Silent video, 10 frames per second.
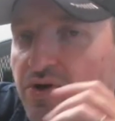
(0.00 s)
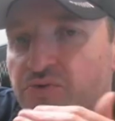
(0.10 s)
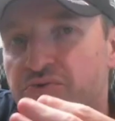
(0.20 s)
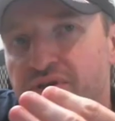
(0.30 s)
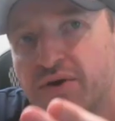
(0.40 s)
We're
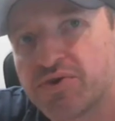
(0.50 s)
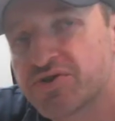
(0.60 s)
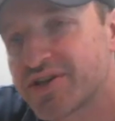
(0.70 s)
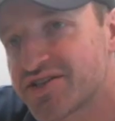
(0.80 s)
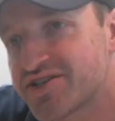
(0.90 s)
going, again, we
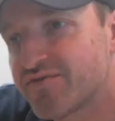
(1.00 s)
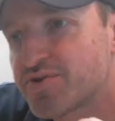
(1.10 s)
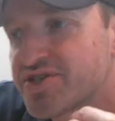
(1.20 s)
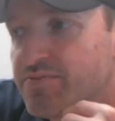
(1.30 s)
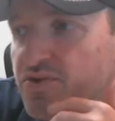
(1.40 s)
saw that seven
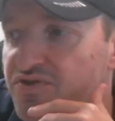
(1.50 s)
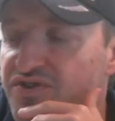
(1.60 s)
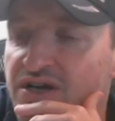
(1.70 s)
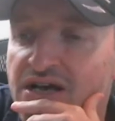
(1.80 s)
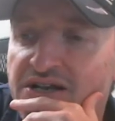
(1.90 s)
percent move
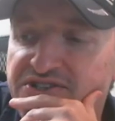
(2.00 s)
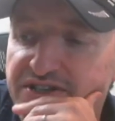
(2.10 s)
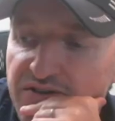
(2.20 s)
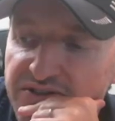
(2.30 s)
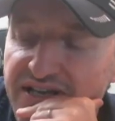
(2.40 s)

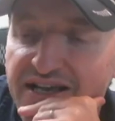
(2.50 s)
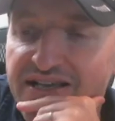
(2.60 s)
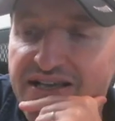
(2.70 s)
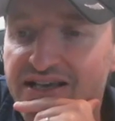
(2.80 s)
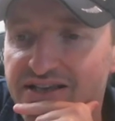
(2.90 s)
single
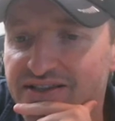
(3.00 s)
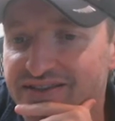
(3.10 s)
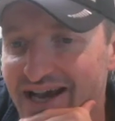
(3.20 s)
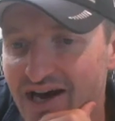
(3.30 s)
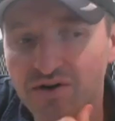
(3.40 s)
day in the
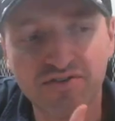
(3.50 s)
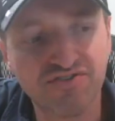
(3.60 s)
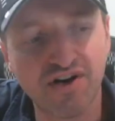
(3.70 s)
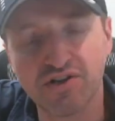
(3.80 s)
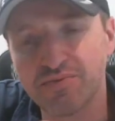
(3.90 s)
Dow,
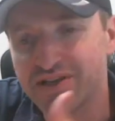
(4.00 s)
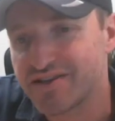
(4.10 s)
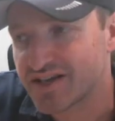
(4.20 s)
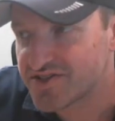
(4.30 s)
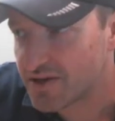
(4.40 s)
followed by the
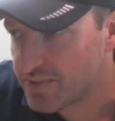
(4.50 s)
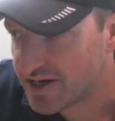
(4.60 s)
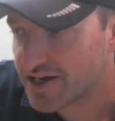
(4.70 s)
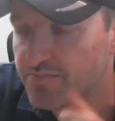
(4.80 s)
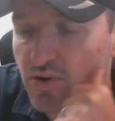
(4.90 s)
next day,
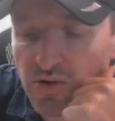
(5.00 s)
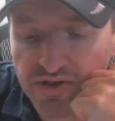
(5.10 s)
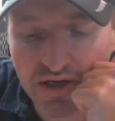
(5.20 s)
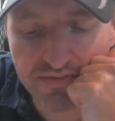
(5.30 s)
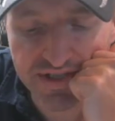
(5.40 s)
beta got
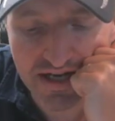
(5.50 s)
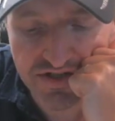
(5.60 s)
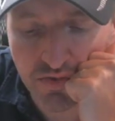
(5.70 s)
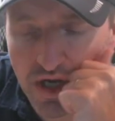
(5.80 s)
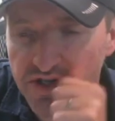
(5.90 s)
pulled up, down
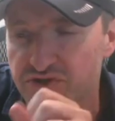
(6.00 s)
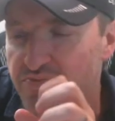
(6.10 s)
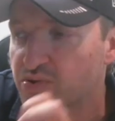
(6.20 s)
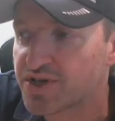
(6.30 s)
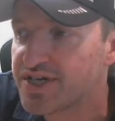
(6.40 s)
as well. So
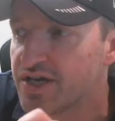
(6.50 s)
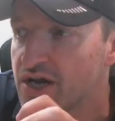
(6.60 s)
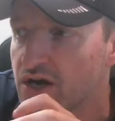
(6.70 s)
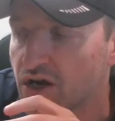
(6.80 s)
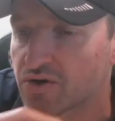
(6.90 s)
pretty
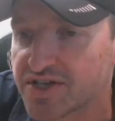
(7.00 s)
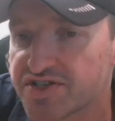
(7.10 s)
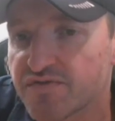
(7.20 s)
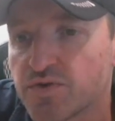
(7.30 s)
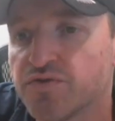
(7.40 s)

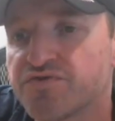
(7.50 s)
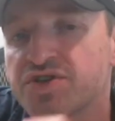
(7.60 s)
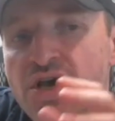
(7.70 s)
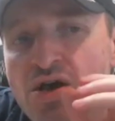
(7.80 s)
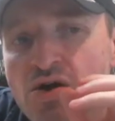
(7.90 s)
aggressive moves.